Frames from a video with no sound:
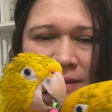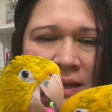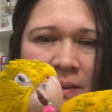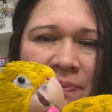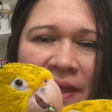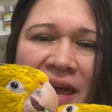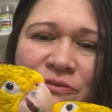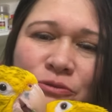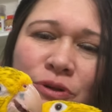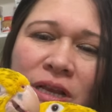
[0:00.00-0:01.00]
They
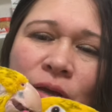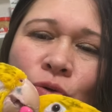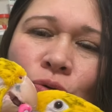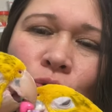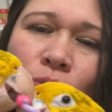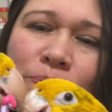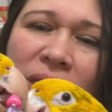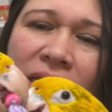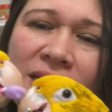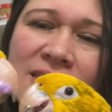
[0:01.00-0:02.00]
have really cool
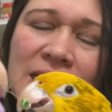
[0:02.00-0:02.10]
beaks.